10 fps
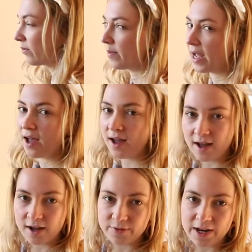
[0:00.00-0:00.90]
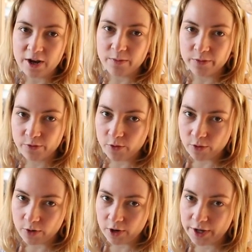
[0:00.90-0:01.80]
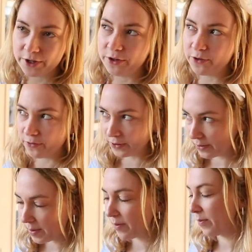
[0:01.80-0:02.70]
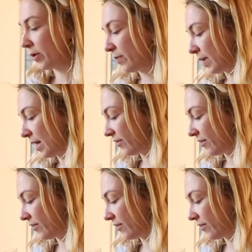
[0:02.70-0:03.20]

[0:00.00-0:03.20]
for about half an hour before you fill them up and put them in the